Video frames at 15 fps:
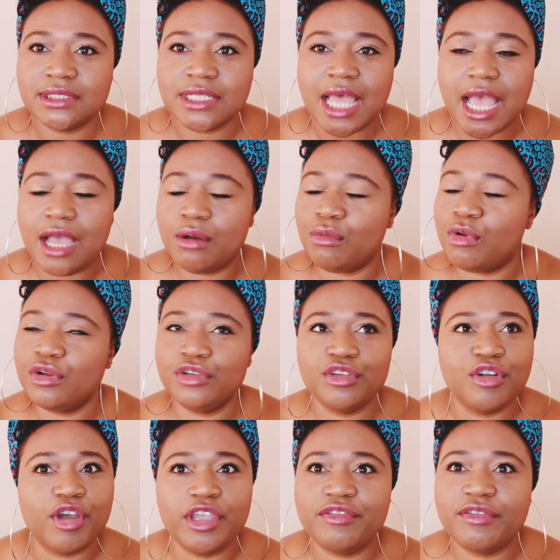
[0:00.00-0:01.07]
that were
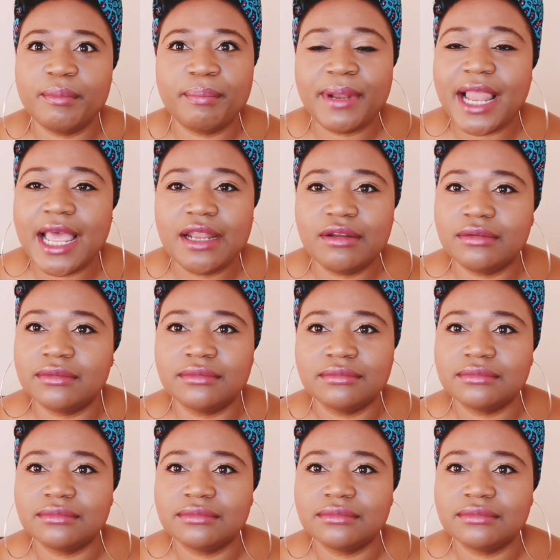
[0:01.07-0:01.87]
not even planned.